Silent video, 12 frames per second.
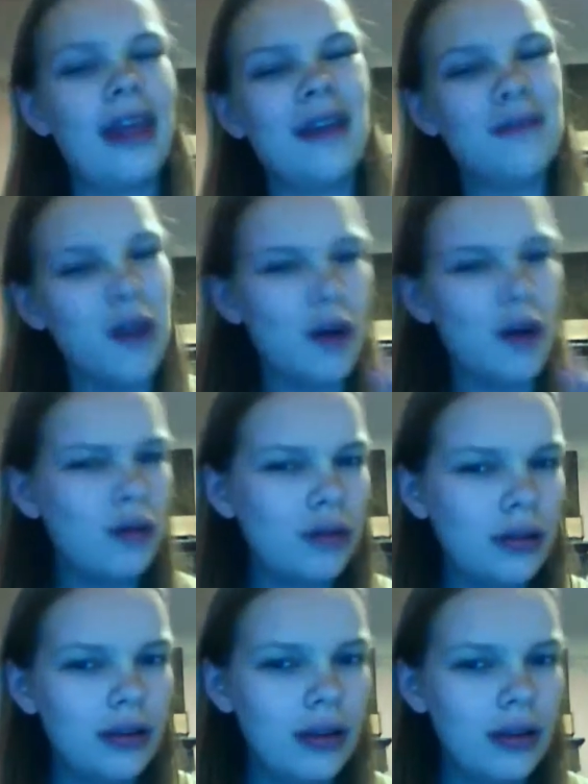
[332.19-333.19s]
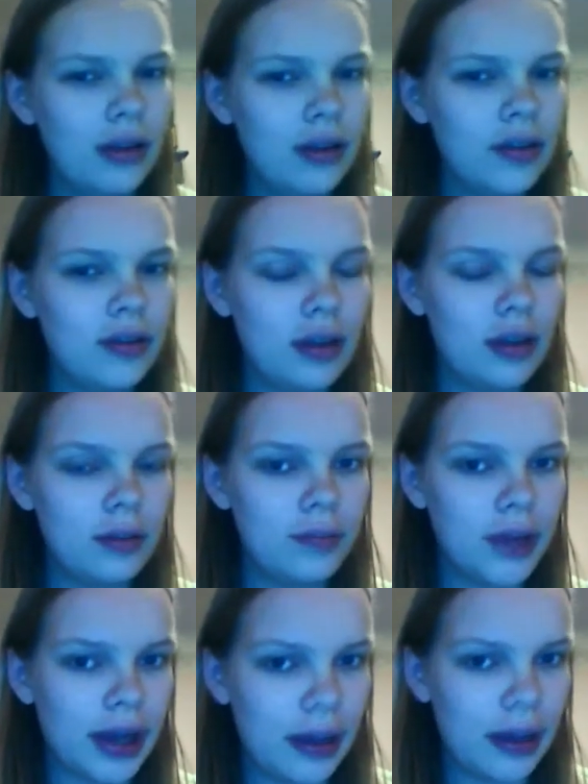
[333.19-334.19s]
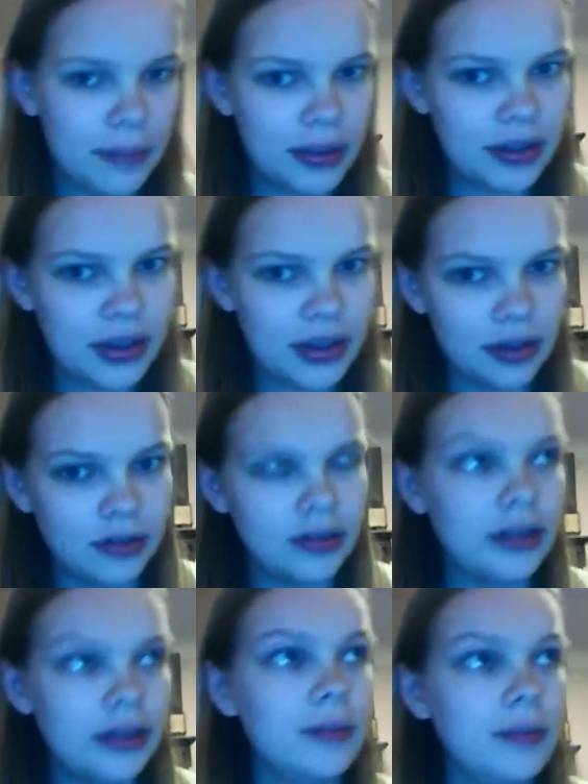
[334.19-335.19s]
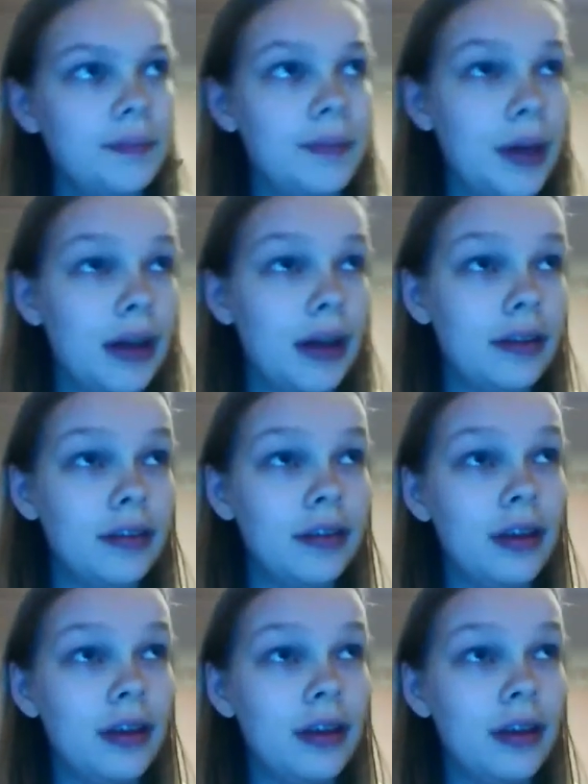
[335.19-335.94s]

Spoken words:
role to bring up the children. But